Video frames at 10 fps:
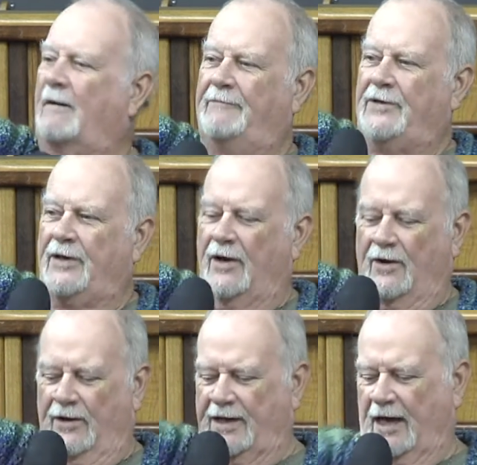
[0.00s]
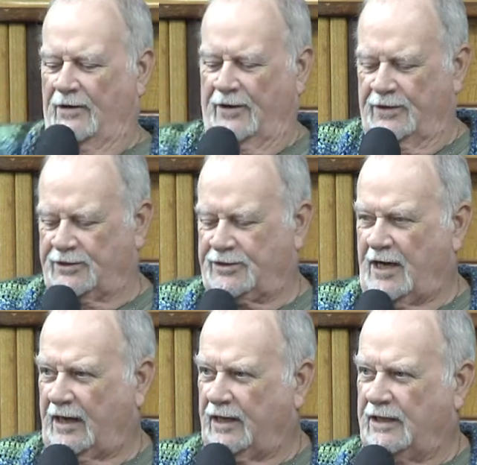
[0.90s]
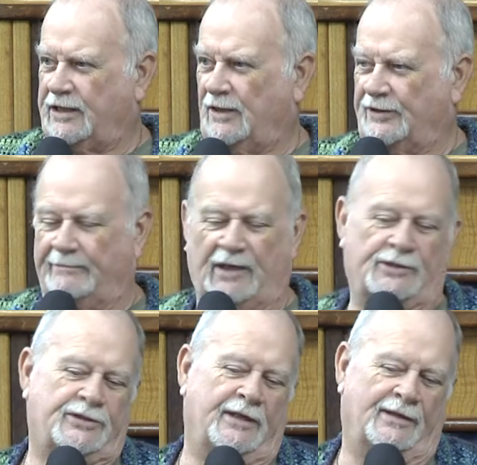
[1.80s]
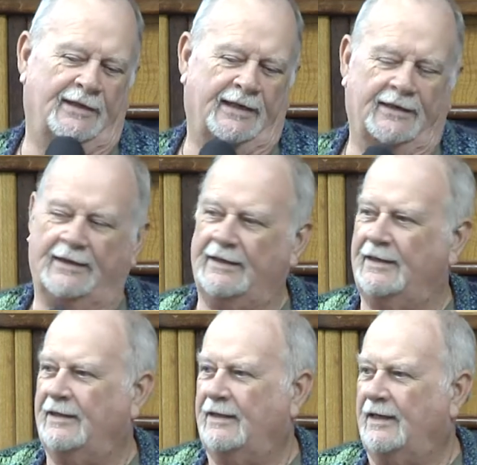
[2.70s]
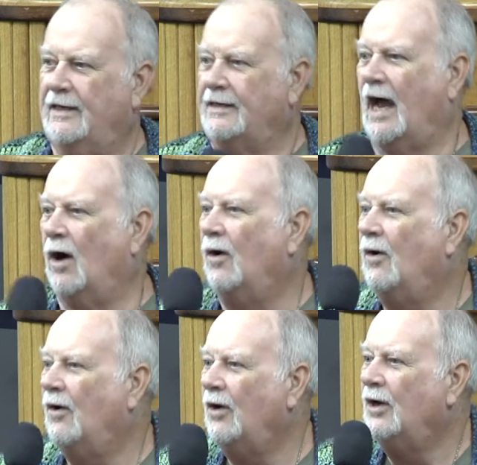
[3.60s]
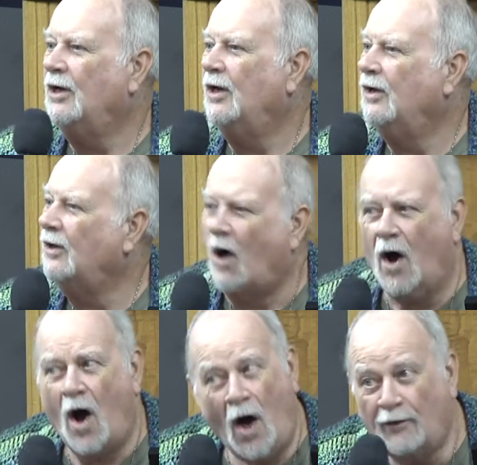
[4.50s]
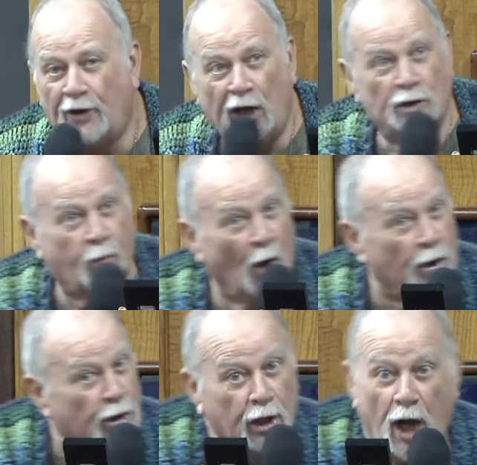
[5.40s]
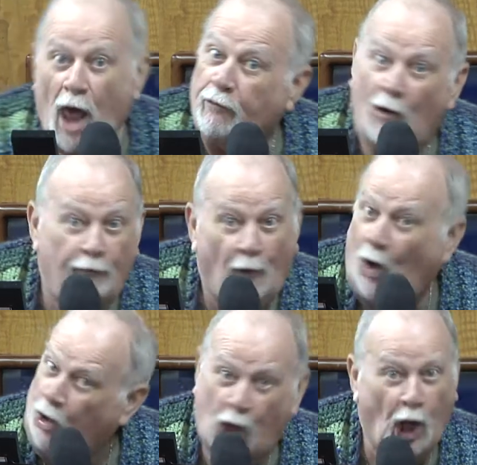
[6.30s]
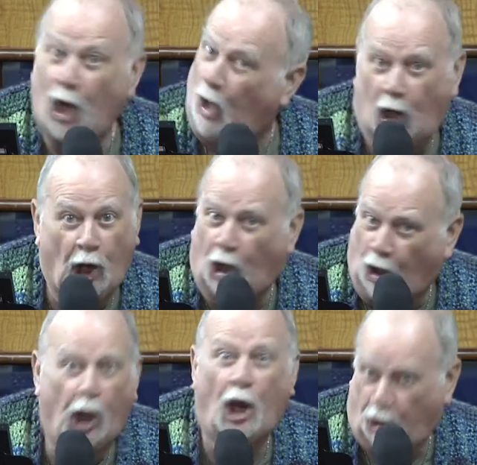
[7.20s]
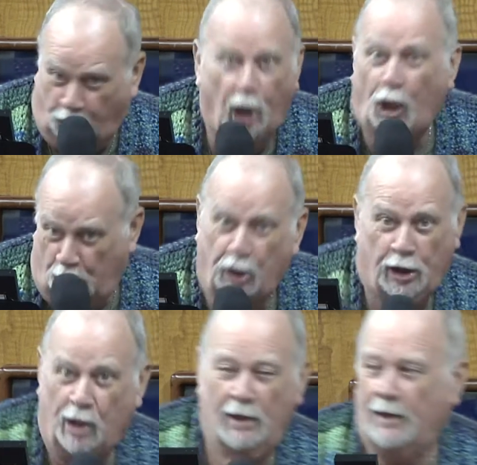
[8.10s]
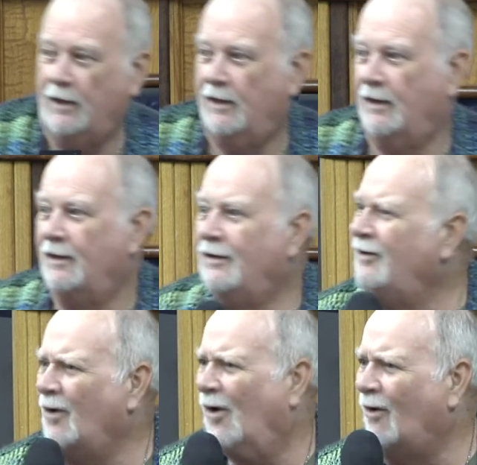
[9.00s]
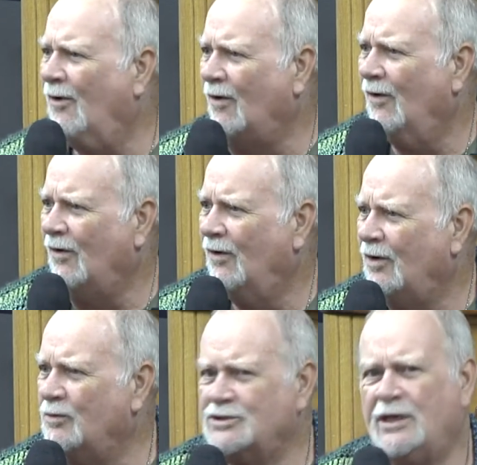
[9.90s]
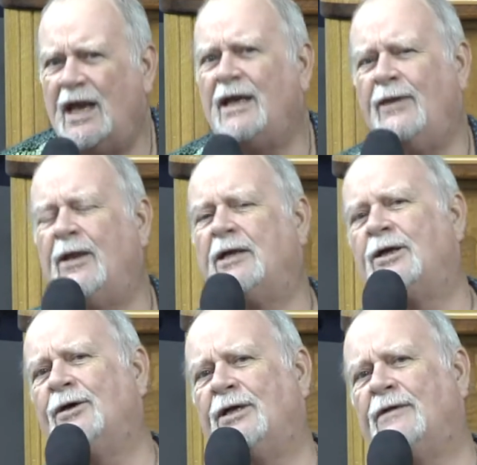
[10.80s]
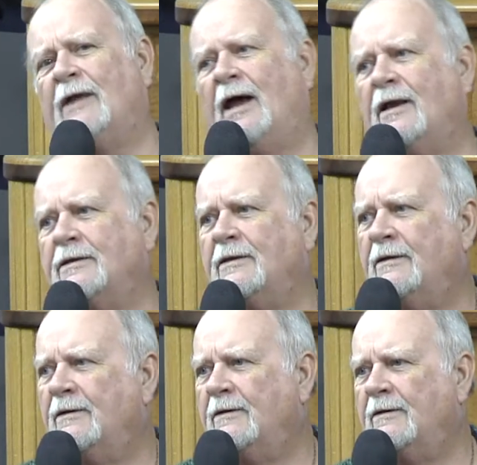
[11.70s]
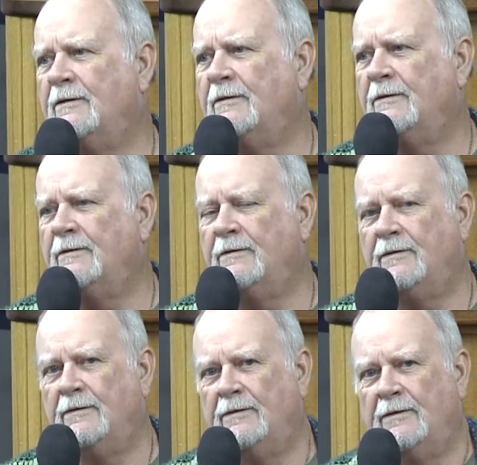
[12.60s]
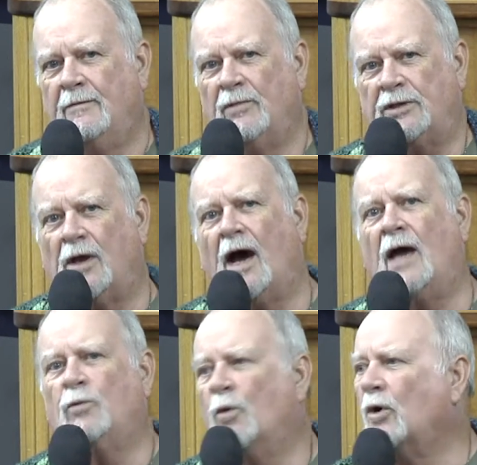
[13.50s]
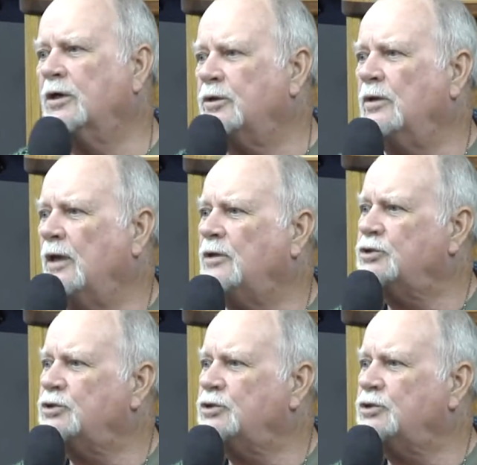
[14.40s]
and the tree bent over like this, and flung him up in the air and down on his neck and killed him instantly. Now, all things work together for good. No, there wasn't anything good in that.